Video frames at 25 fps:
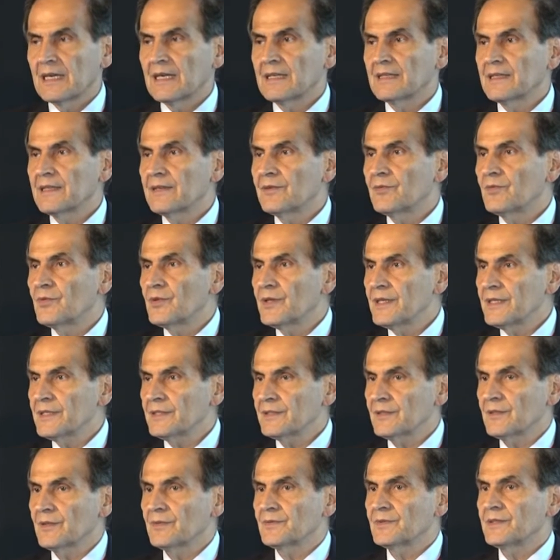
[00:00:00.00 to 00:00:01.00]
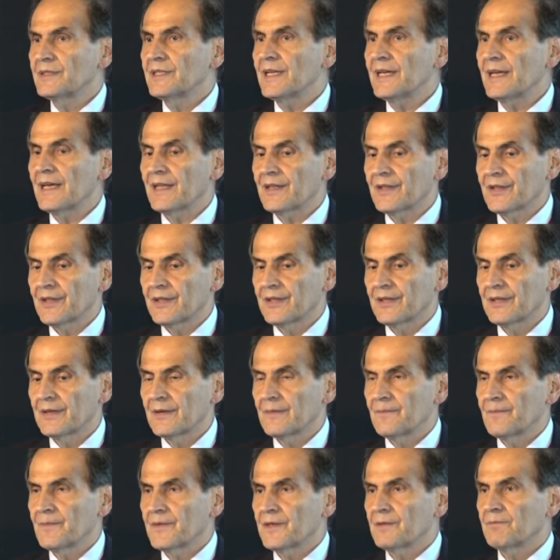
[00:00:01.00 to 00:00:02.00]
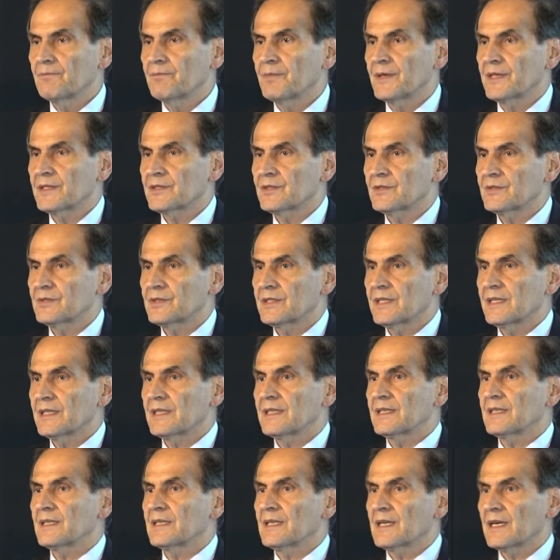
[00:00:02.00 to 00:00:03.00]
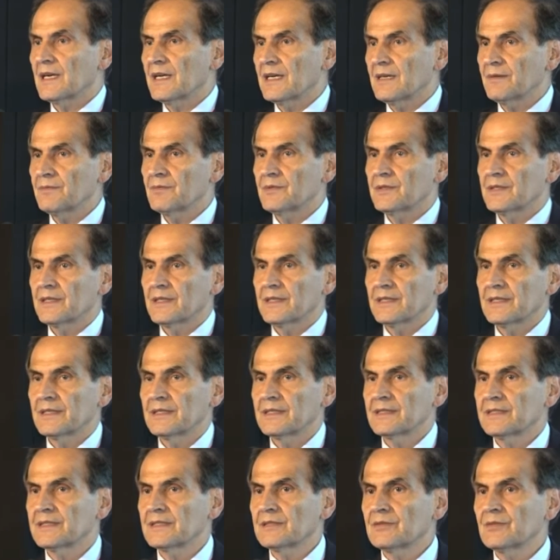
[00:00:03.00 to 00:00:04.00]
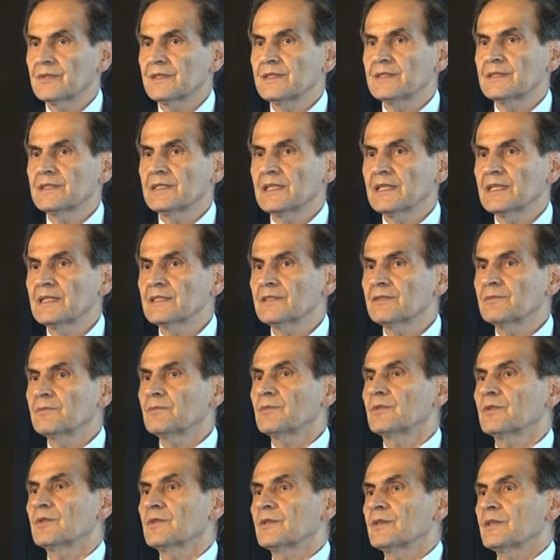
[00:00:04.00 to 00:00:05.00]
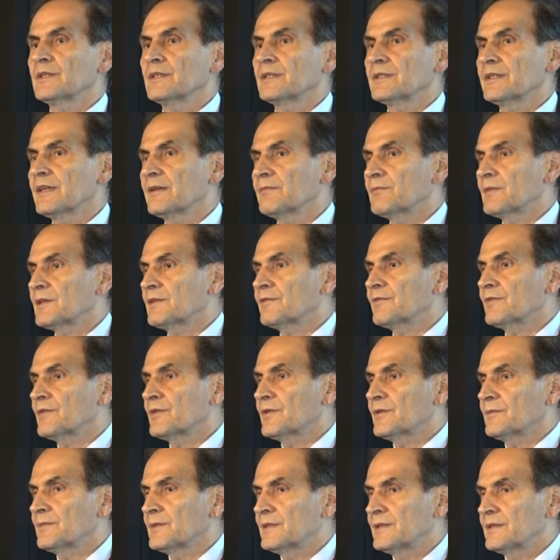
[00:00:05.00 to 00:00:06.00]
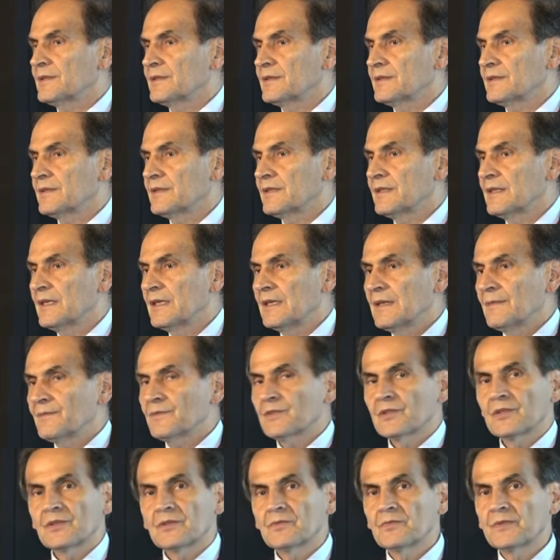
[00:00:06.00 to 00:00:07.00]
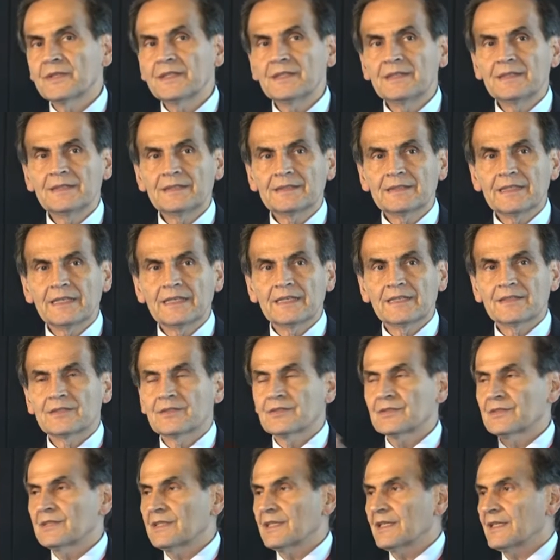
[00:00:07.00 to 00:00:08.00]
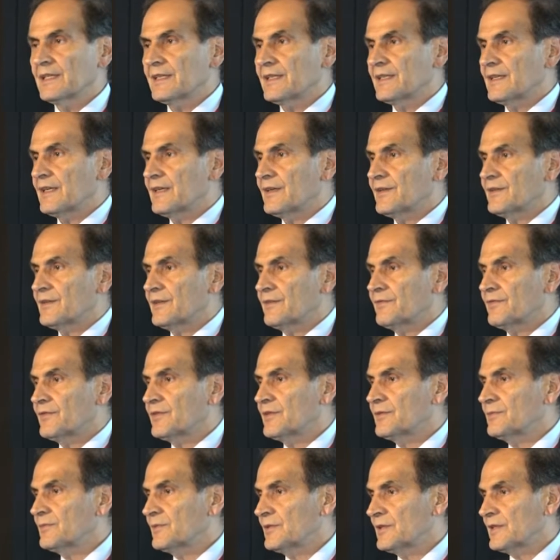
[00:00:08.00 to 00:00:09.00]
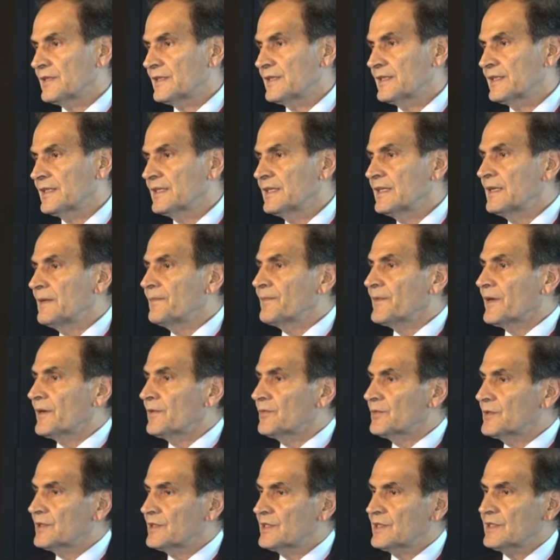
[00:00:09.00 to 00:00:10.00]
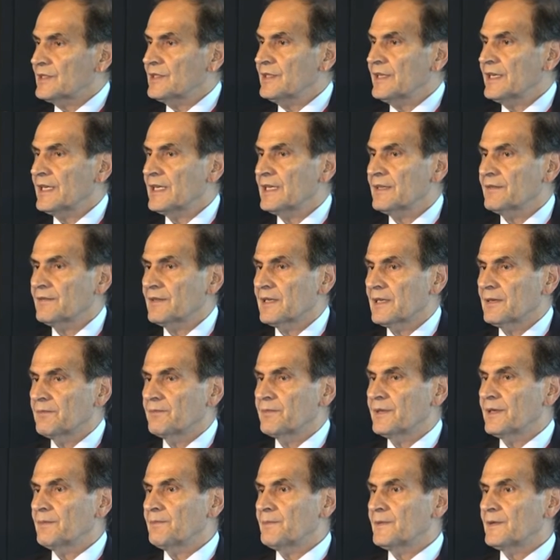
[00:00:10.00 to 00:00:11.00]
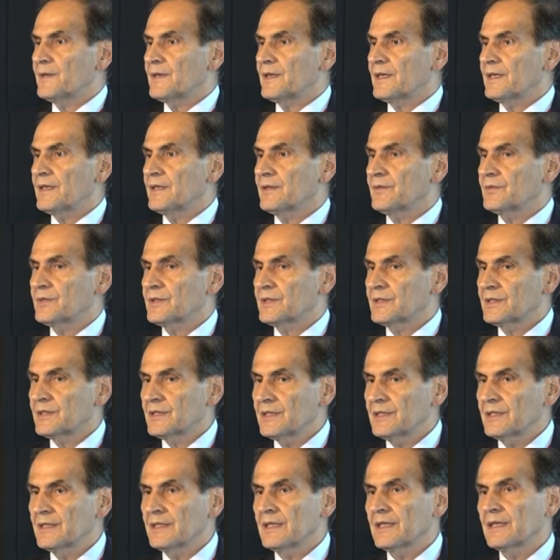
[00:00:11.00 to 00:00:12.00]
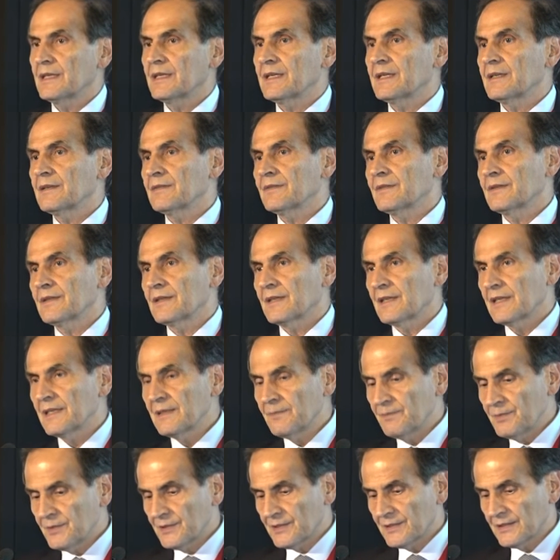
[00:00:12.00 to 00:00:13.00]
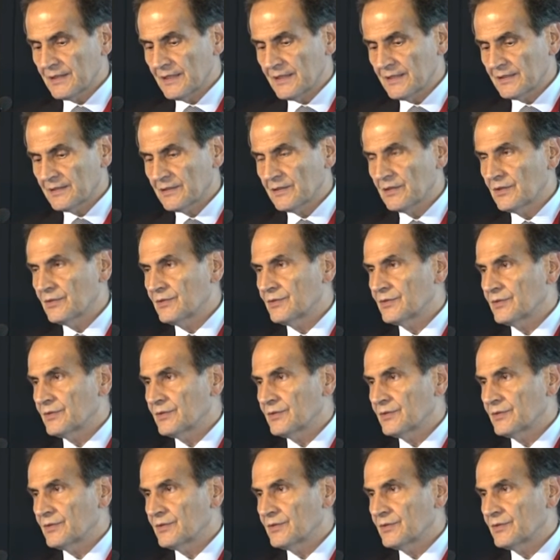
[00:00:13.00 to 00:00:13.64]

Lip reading: And the risk of death in patients taking glyburide is 3 times more than metformin. So we decided to take it out of the formulary, and we still have glyburide, we still have glipizide